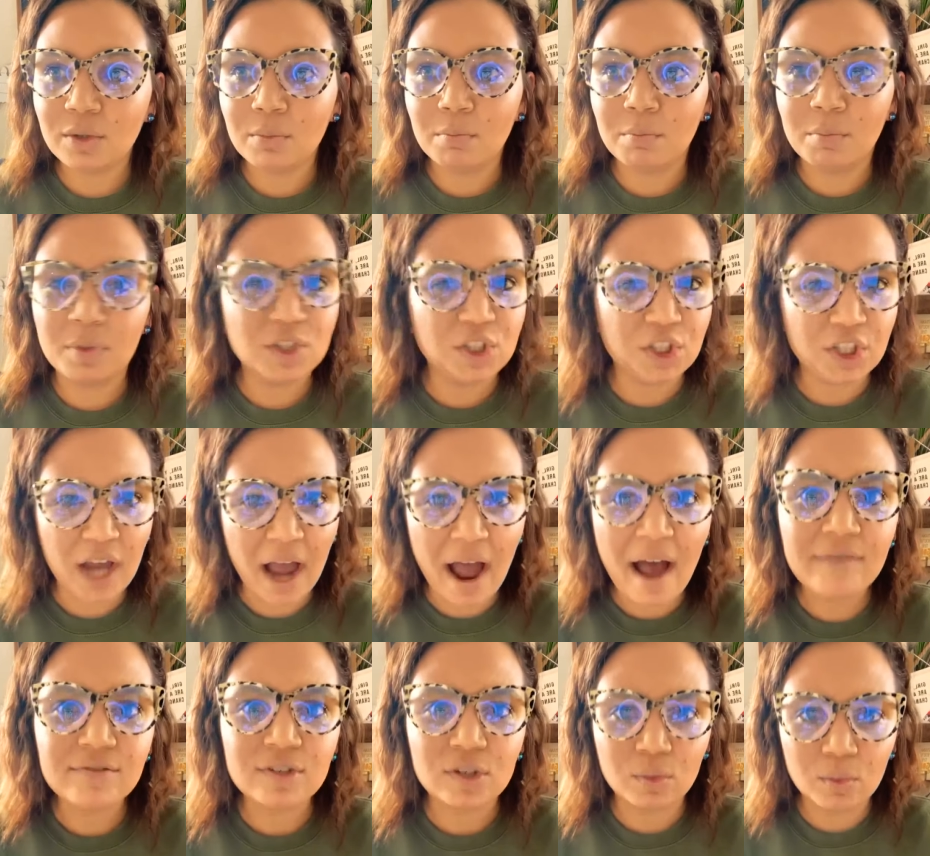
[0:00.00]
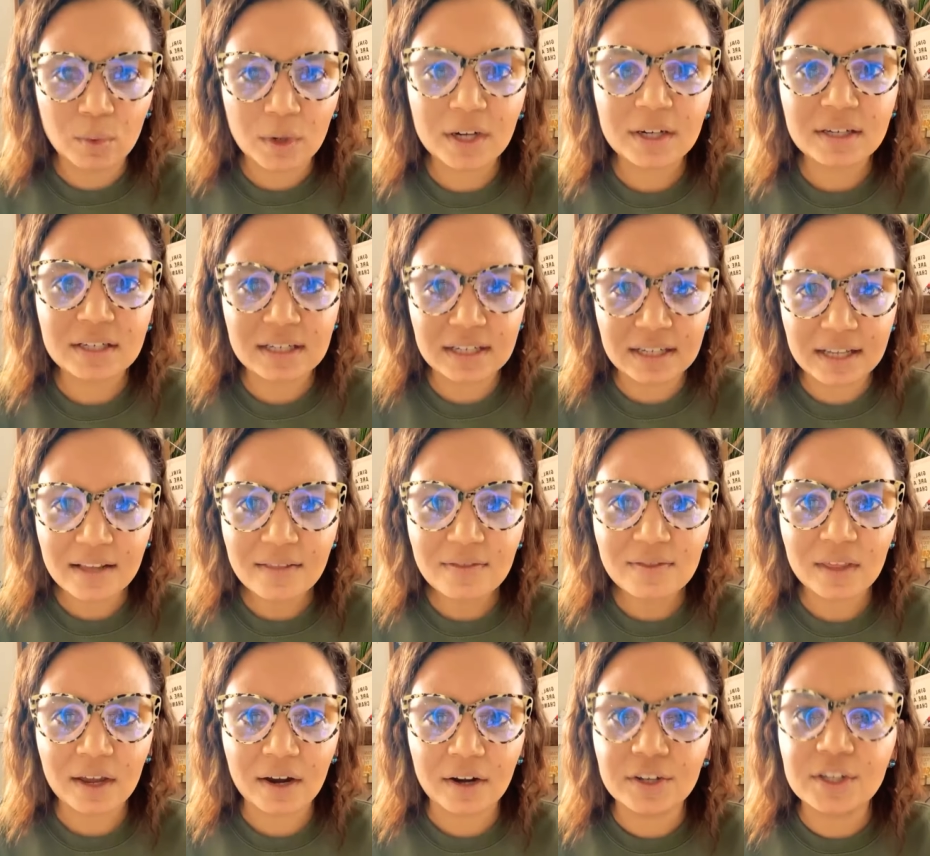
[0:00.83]
But you have to work to
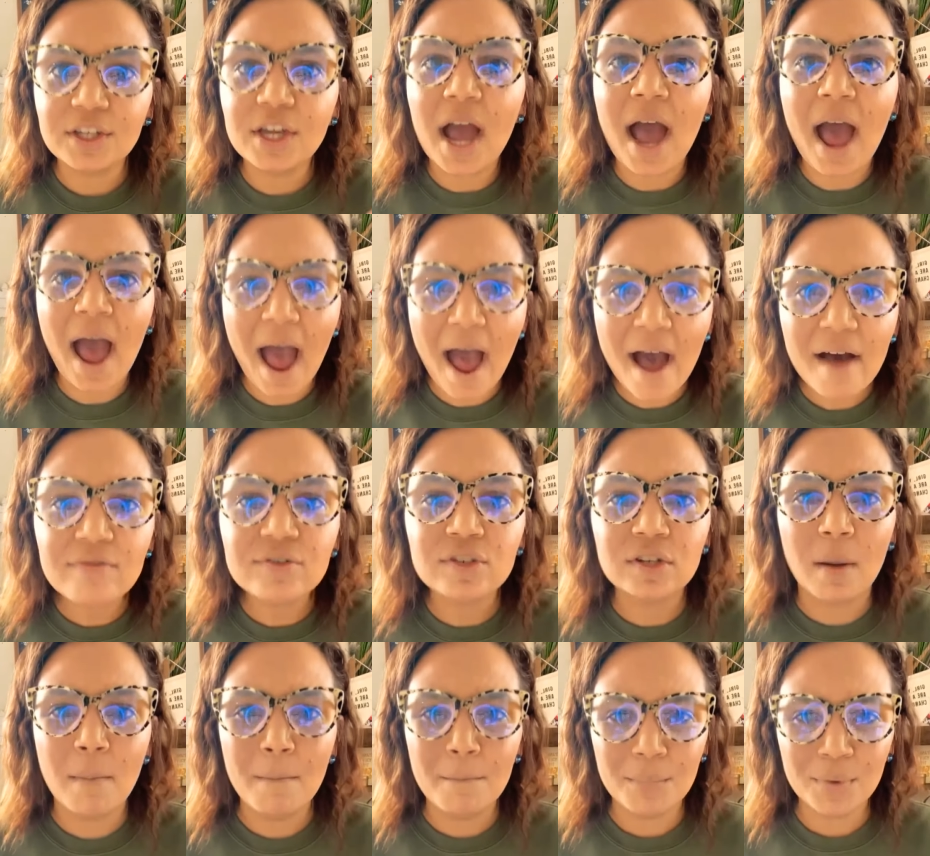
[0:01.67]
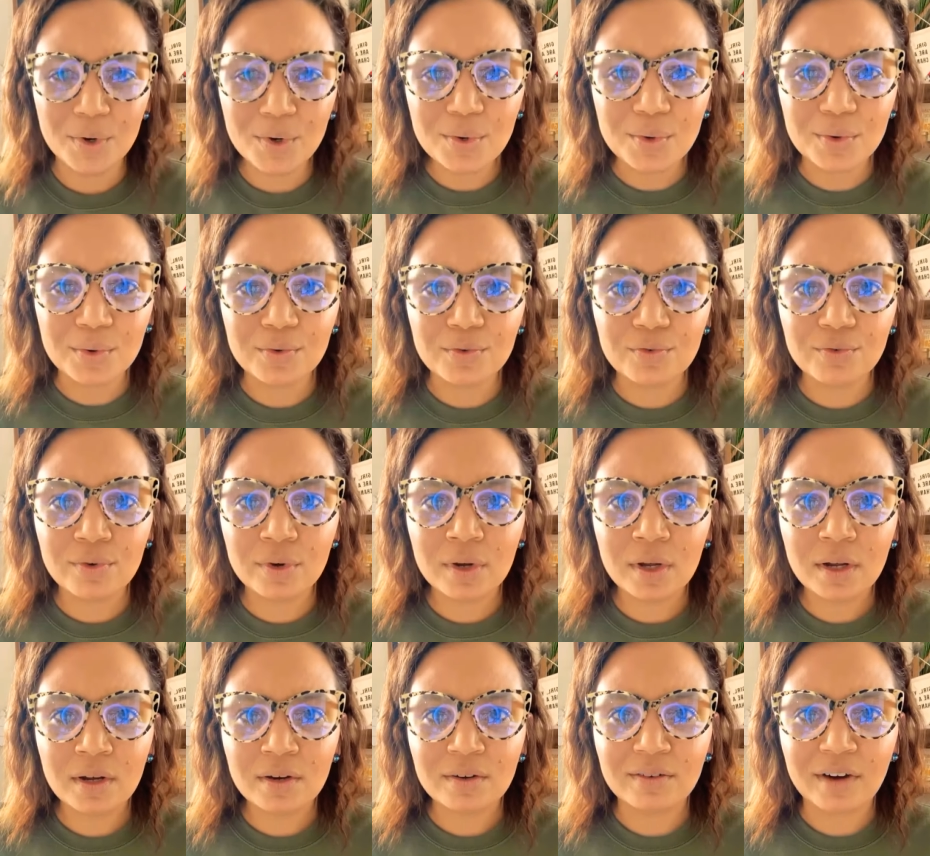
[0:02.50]
get there. You have to move,
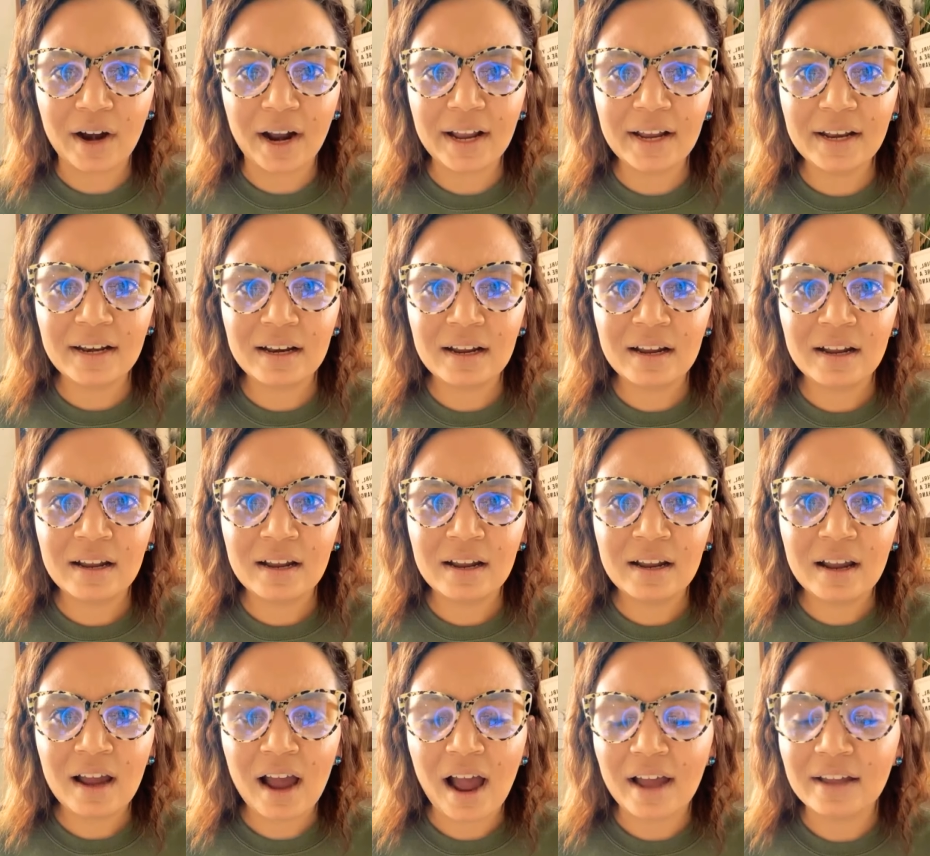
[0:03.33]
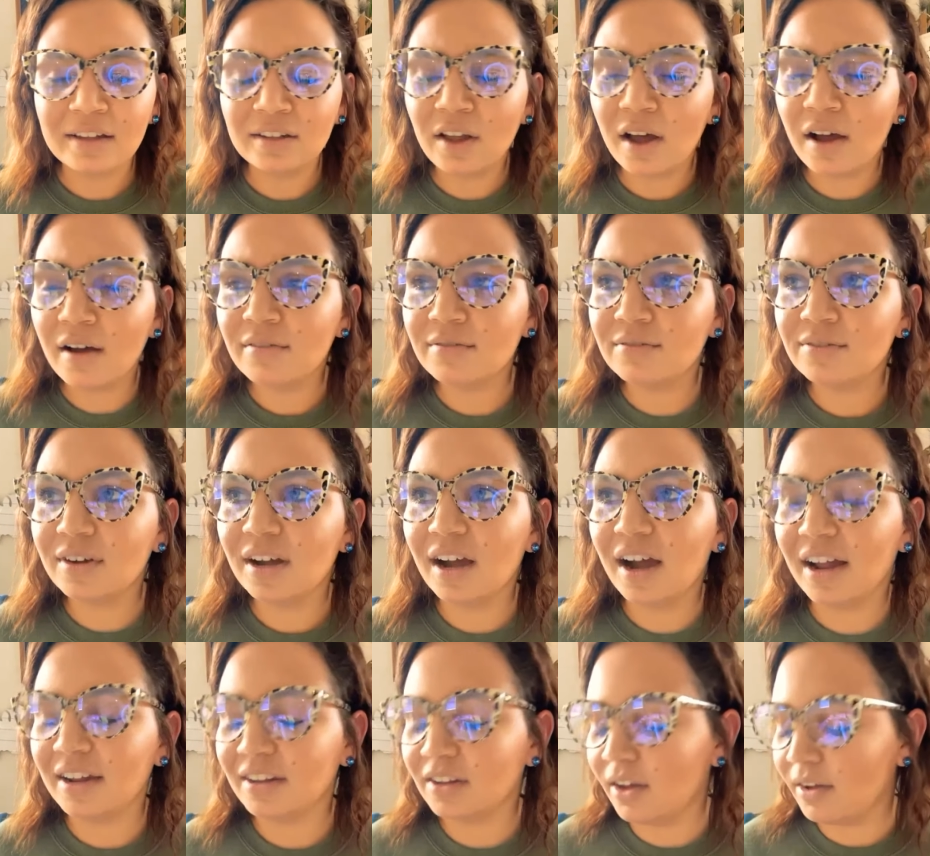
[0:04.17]
right? I love
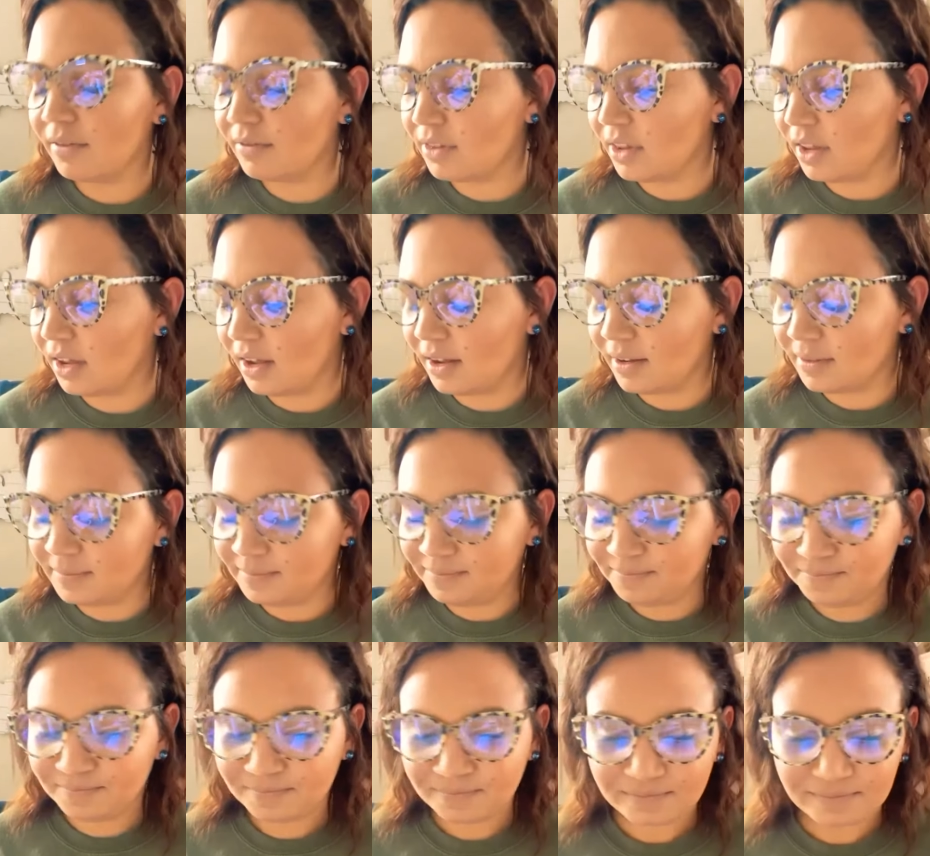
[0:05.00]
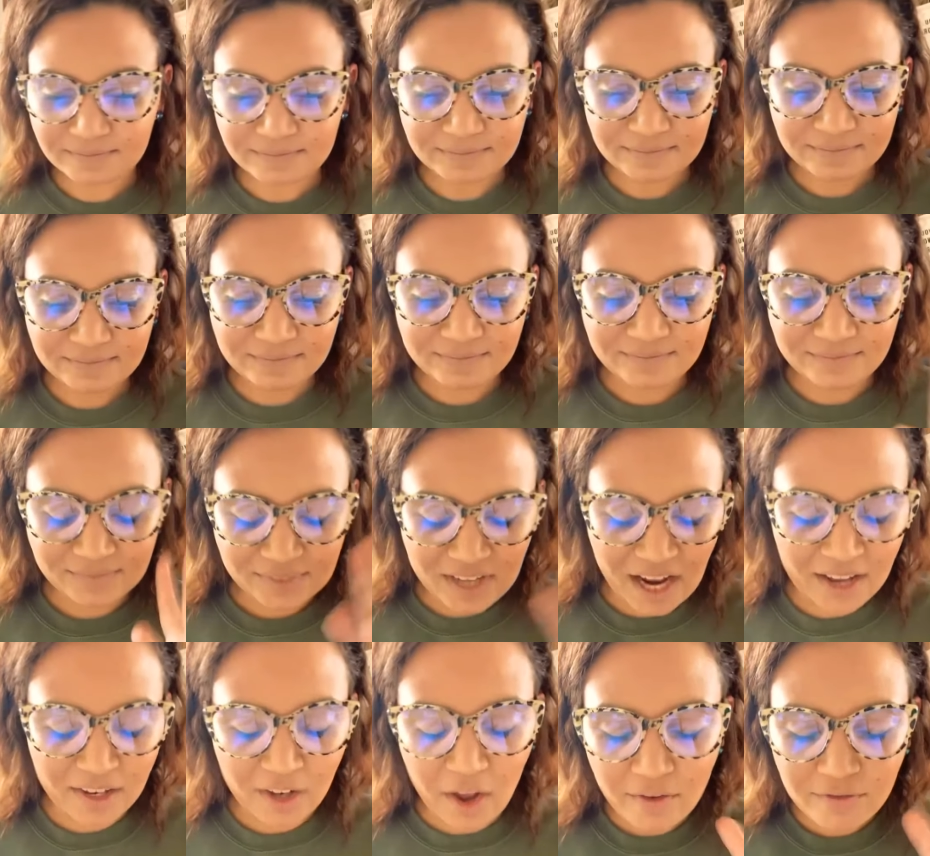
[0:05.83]
the
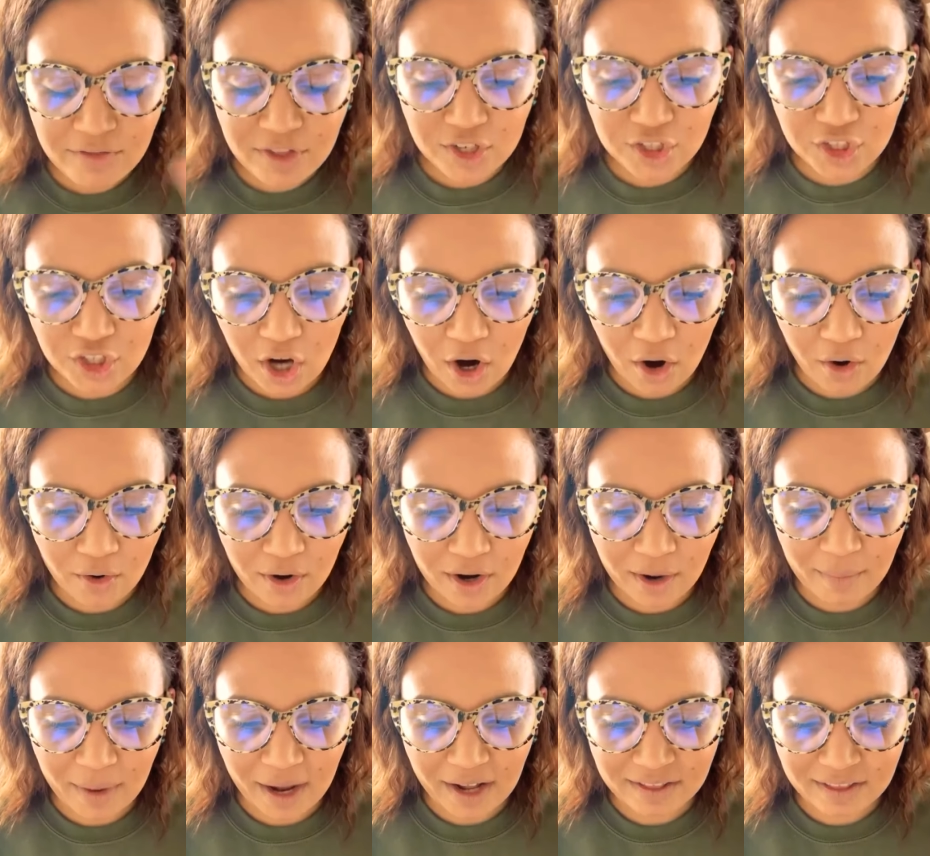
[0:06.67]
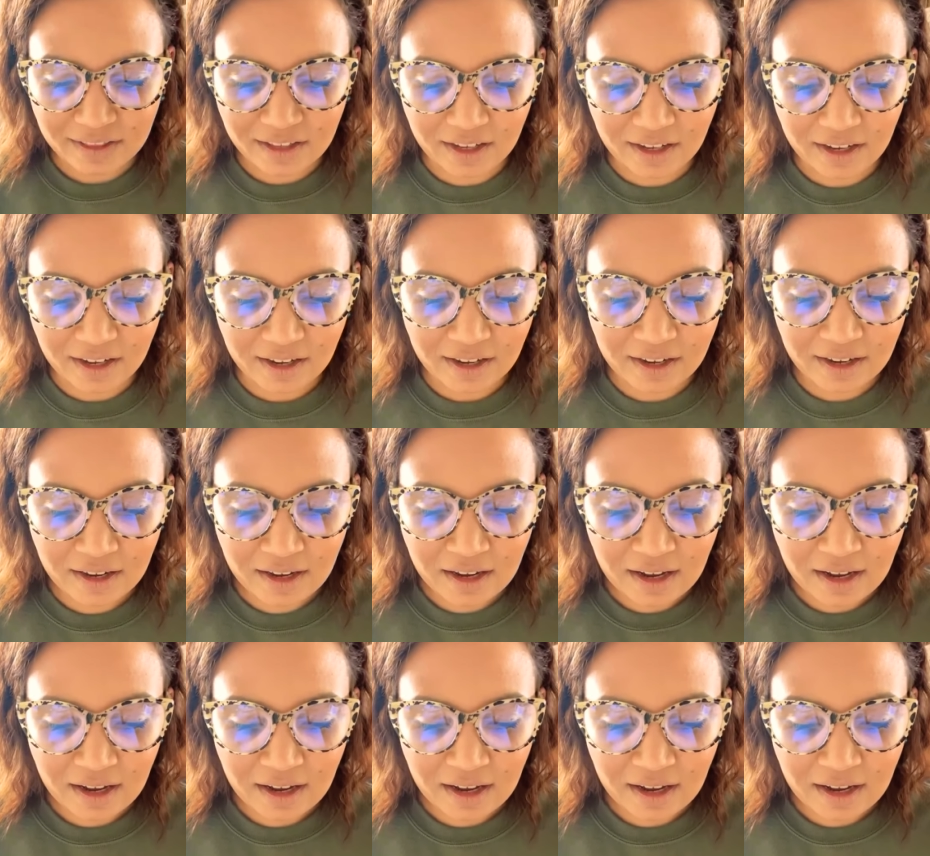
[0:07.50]
joke about the